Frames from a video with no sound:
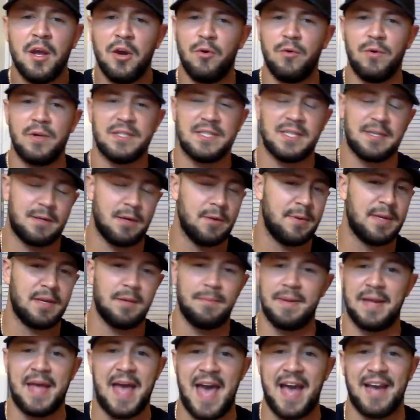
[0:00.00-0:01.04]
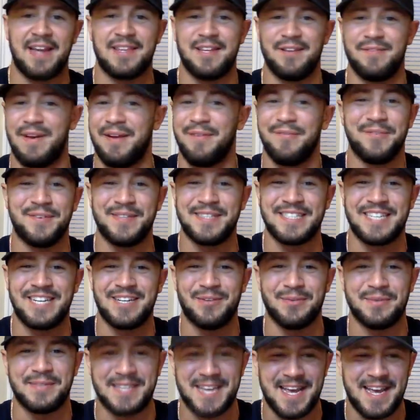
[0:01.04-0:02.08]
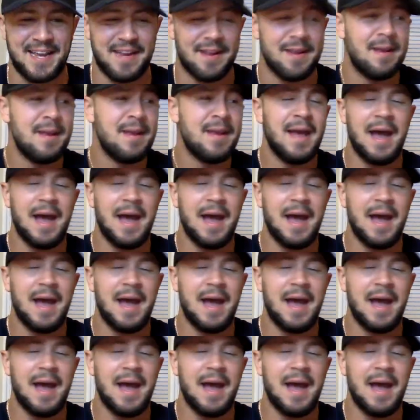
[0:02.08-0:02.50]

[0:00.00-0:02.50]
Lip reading: who is going to be active every single day.